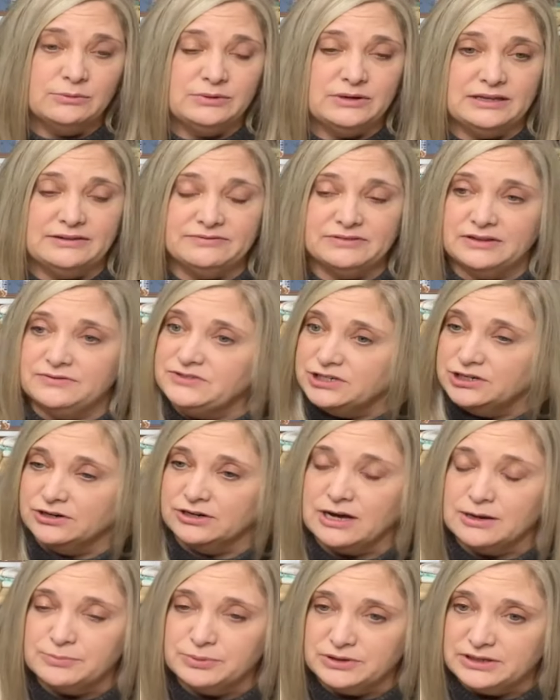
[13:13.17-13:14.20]
we've lived here a
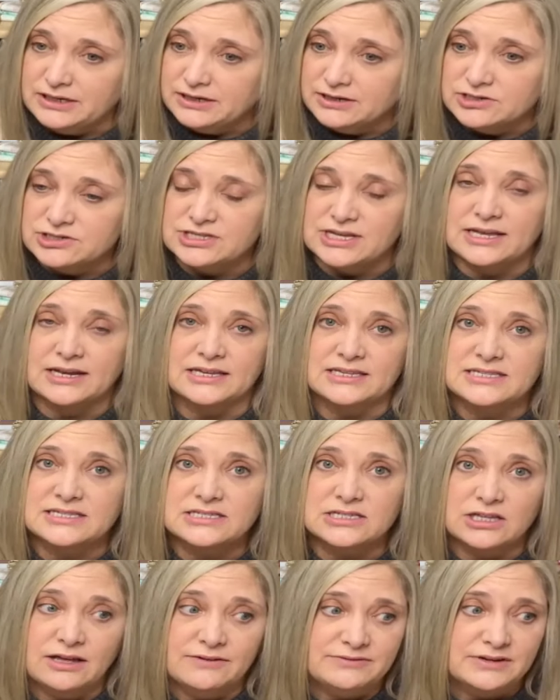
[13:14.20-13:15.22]
couple years and I
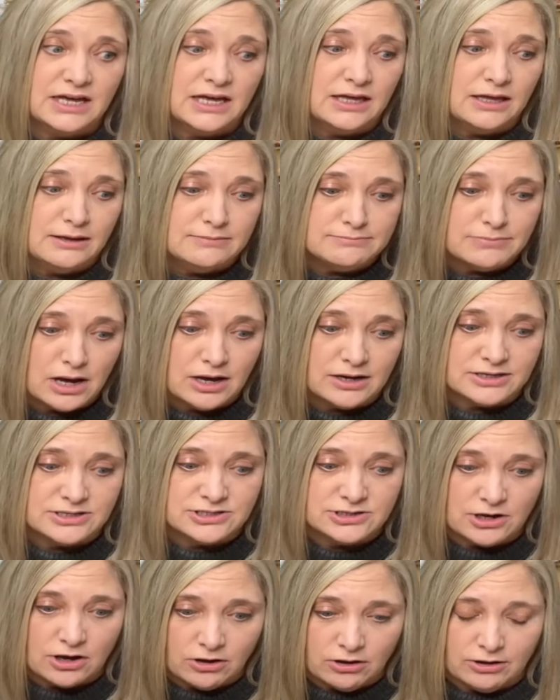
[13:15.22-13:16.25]
still have not
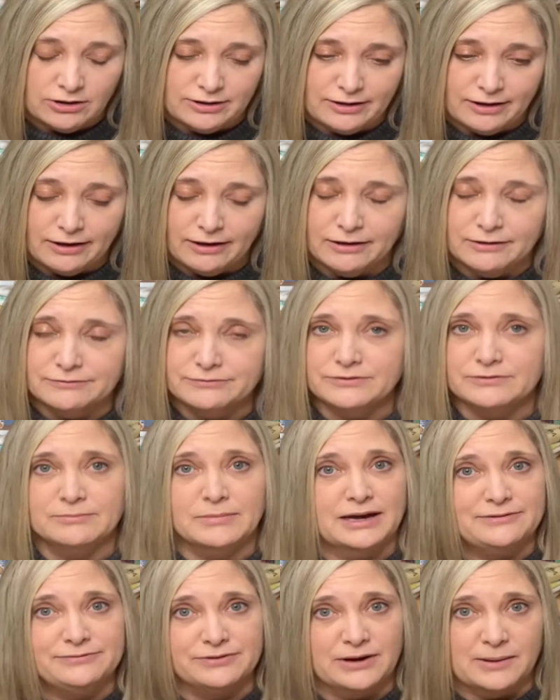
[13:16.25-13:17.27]
unboxed all of
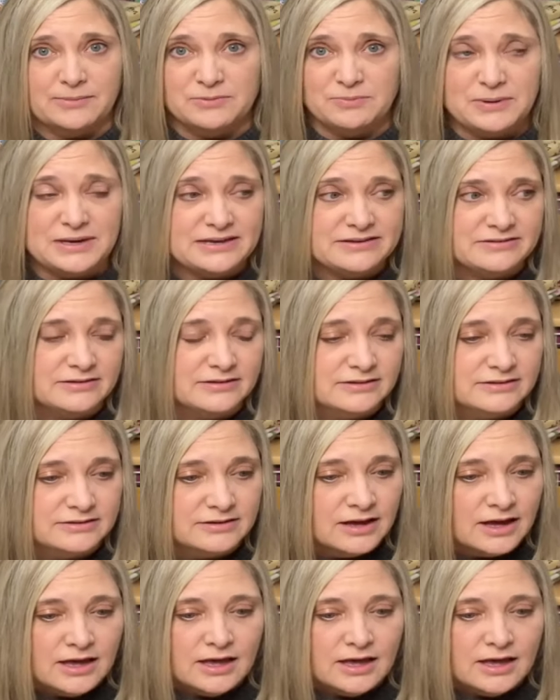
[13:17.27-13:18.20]
my framed pieces.